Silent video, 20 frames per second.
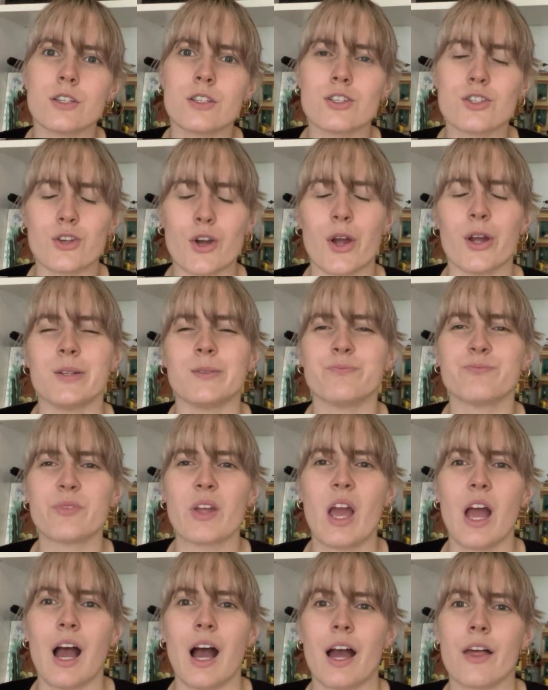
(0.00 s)
So
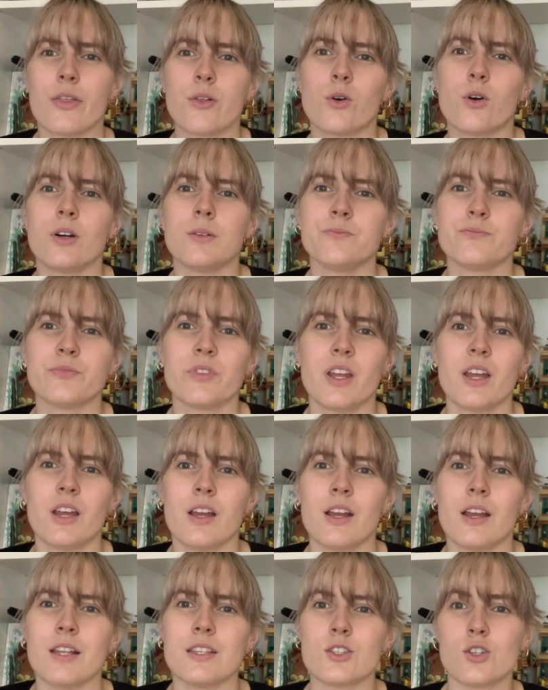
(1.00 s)
I thought,
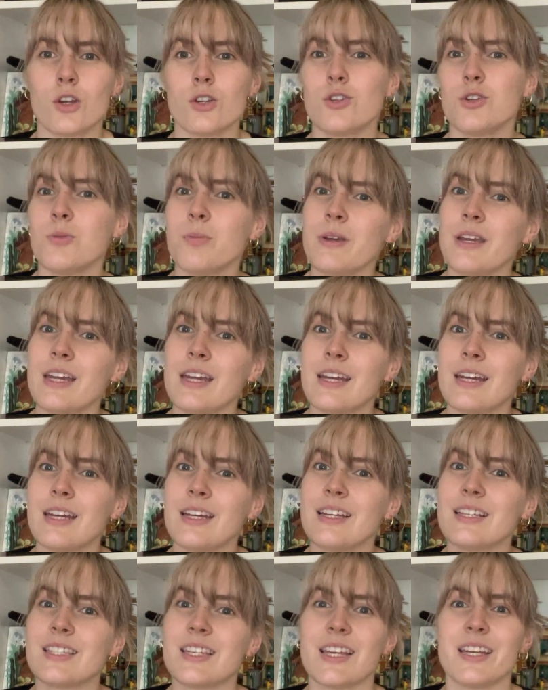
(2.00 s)
it's not too
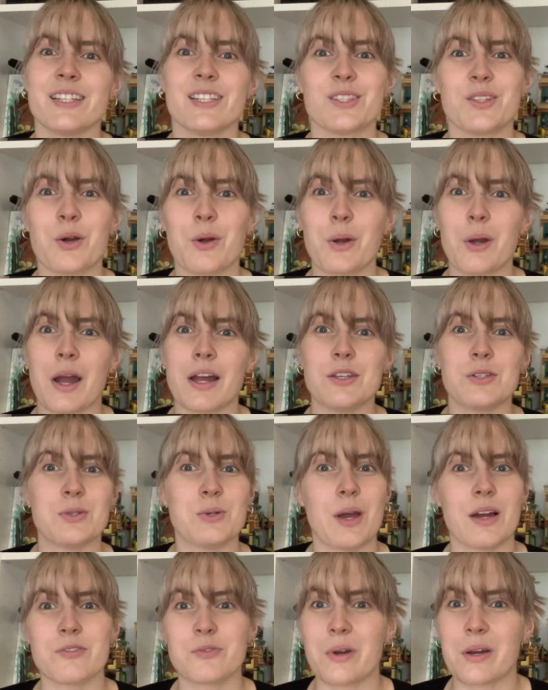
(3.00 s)
big, seeing as though I do
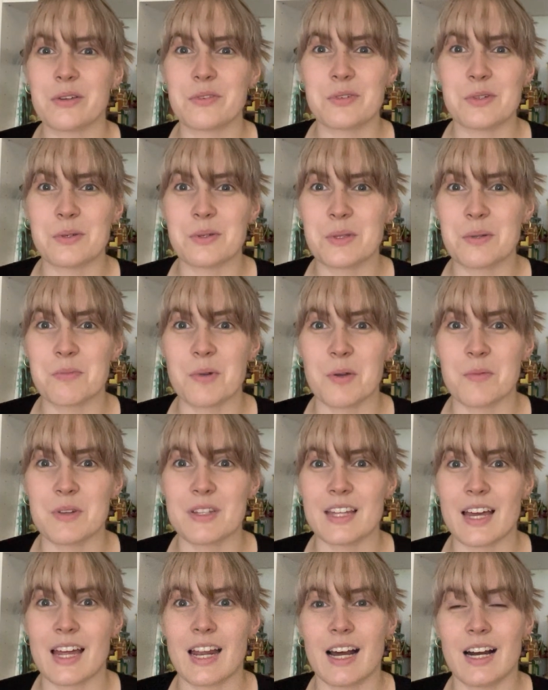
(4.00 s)
have quite a few at the moment
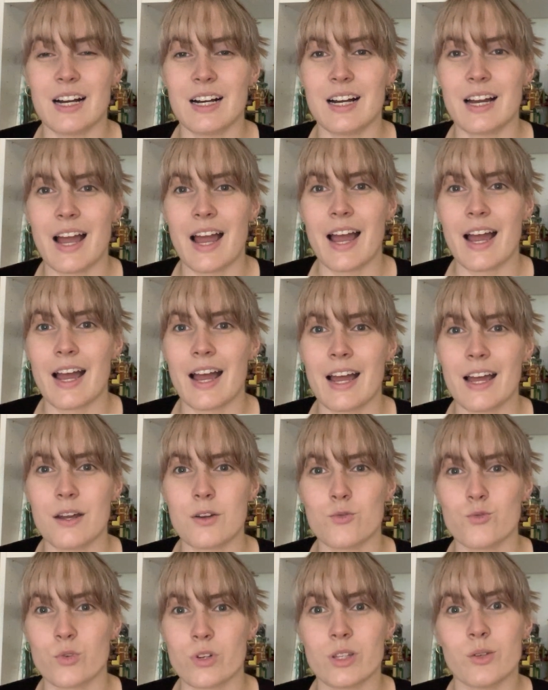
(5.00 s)
that are
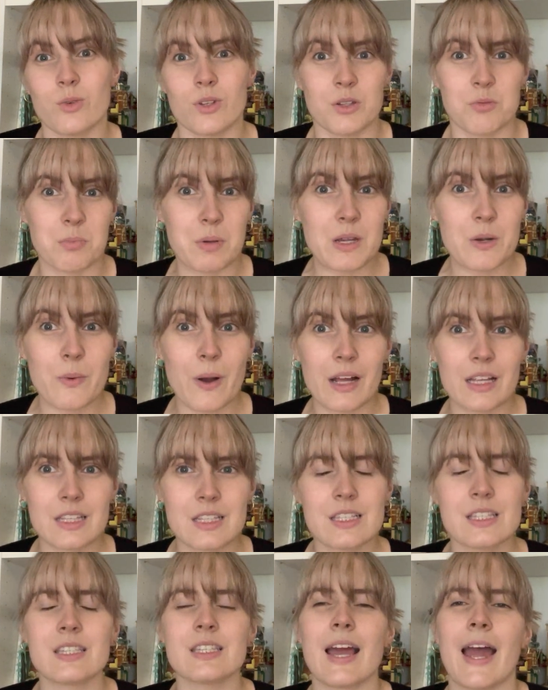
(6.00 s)
really, really big
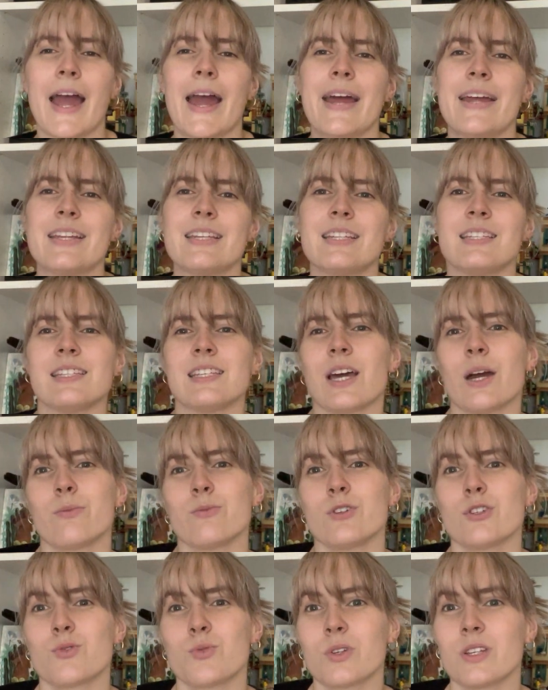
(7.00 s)
ones, and I'm
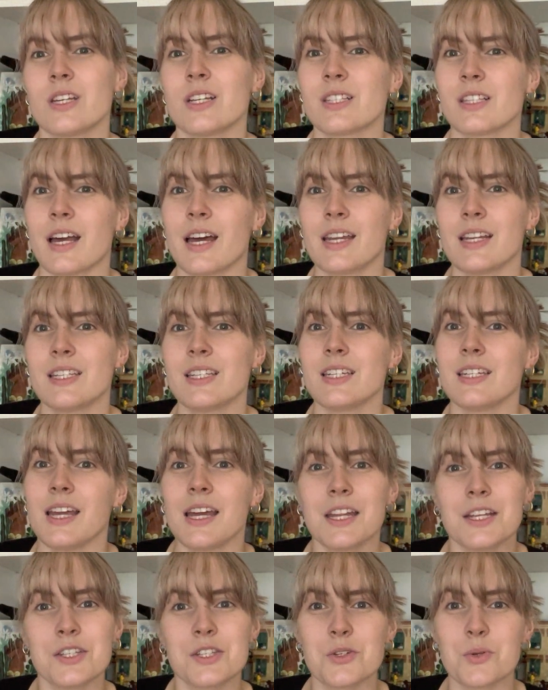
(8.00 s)
just really excited to get
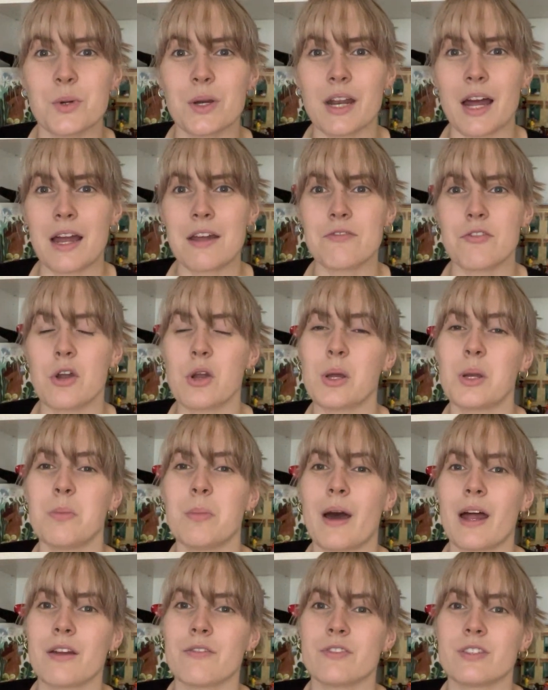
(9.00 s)
into it. I've heard
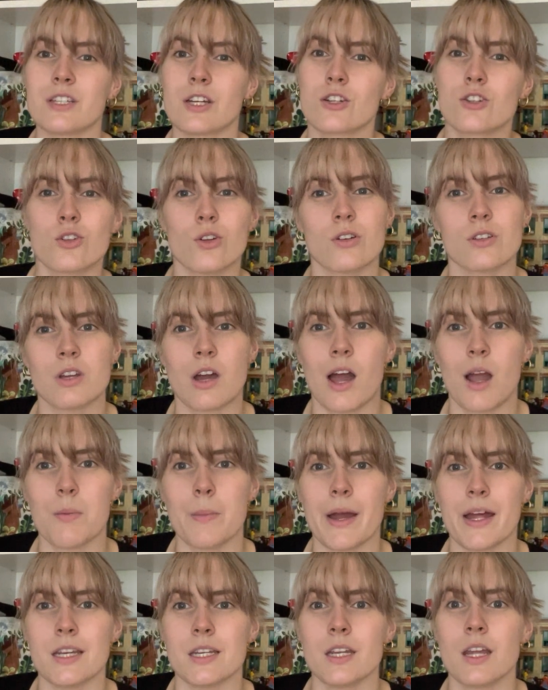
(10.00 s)
about it for such a long time
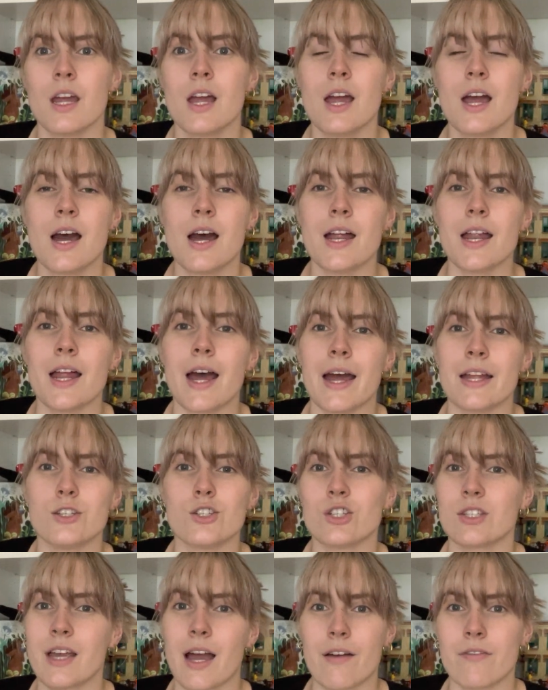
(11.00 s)
and
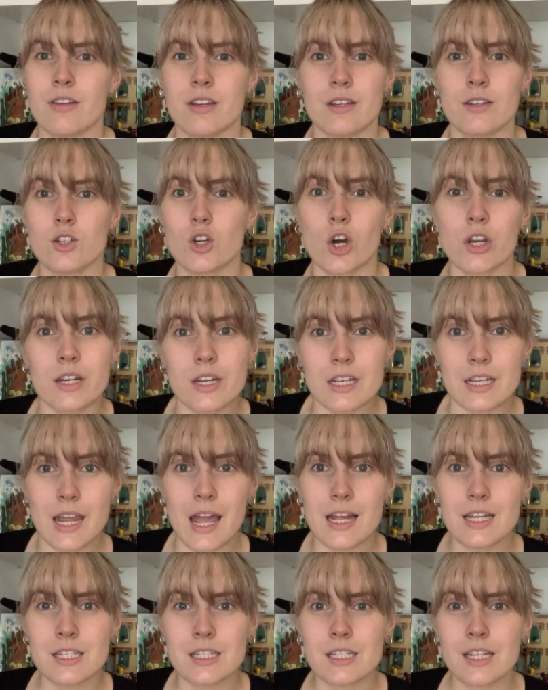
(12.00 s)
just haven't gotten it
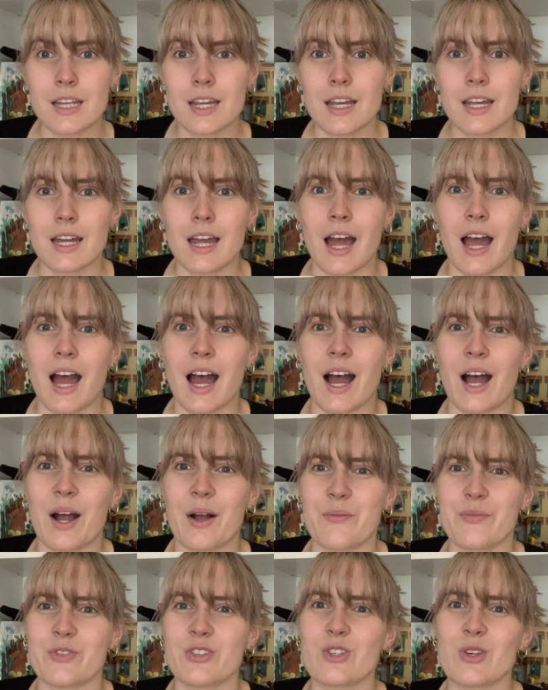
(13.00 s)
yet.
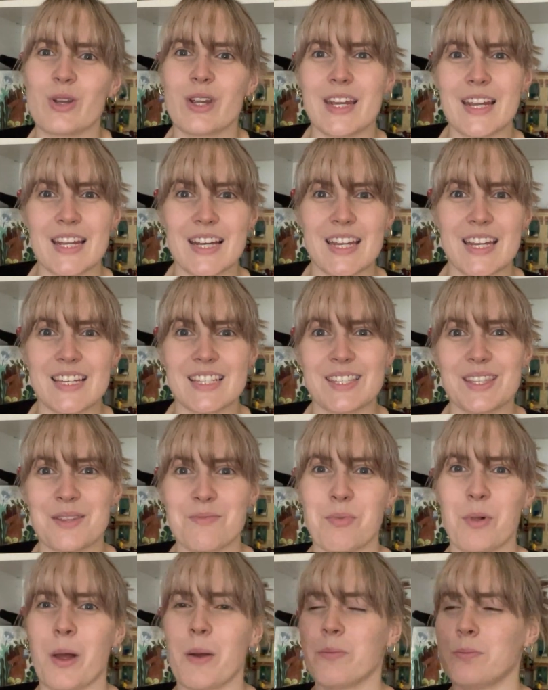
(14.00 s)
So here is the
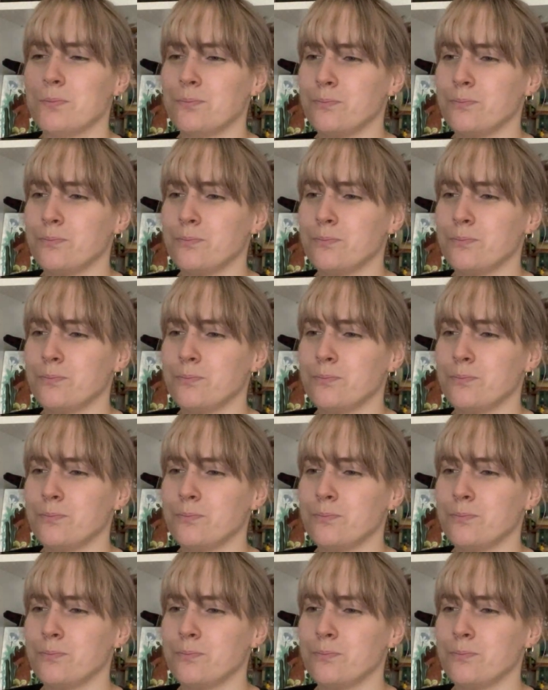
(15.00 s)
blurb.